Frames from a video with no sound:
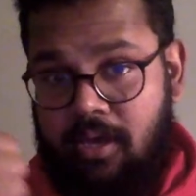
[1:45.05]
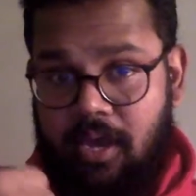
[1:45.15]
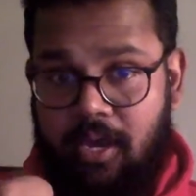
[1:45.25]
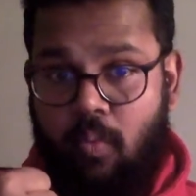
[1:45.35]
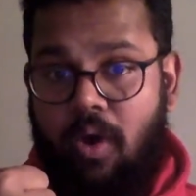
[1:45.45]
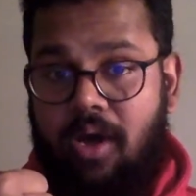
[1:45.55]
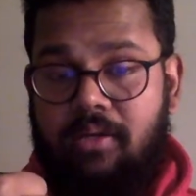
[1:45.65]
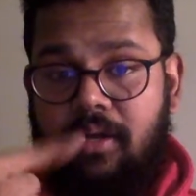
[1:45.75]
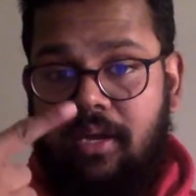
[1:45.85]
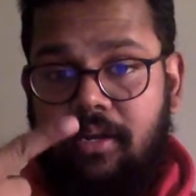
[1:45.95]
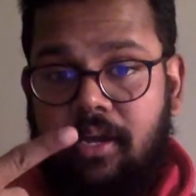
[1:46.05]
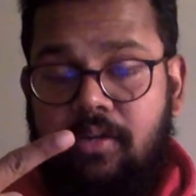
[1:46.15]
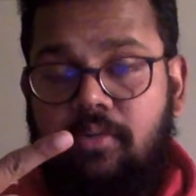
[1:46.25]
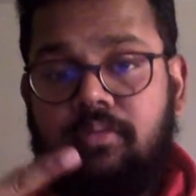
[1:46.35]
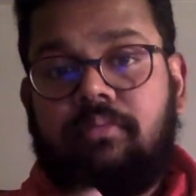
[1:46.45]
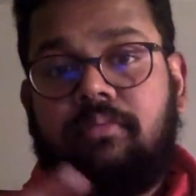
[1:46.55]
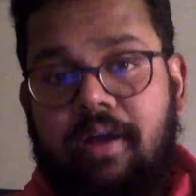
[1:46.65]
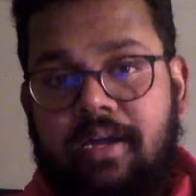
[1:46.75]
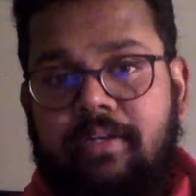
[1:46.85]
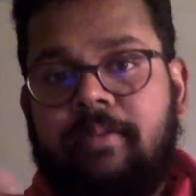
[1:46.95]
A1 and A2,
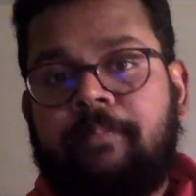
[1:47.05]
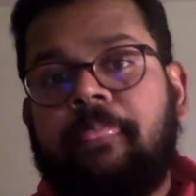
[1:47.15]
right?